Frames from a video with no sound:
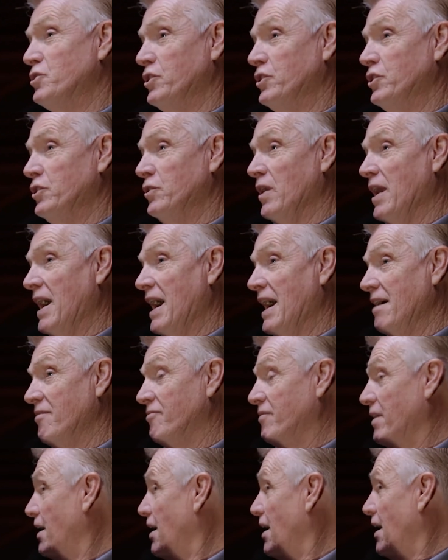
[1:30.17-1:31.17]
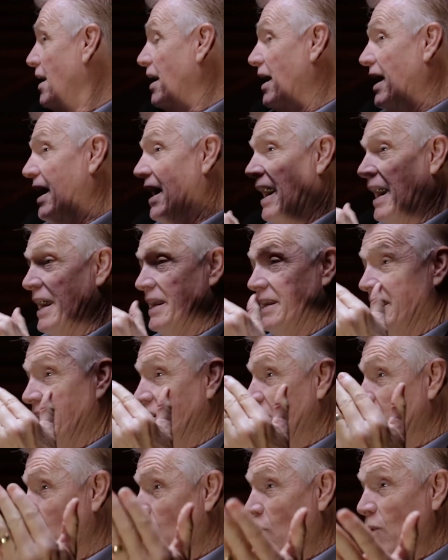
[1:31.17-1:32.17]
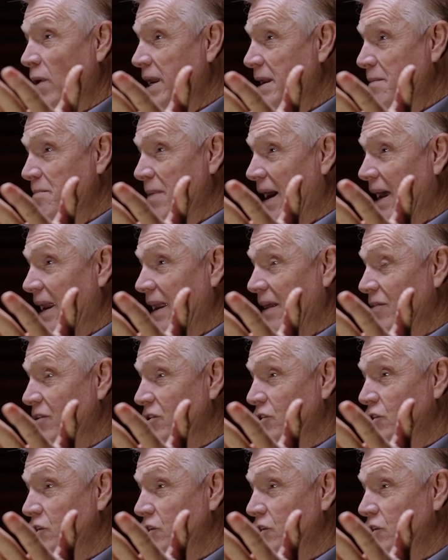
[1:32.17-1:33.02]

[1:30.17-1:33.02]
to New Life. I didn't know anybody in the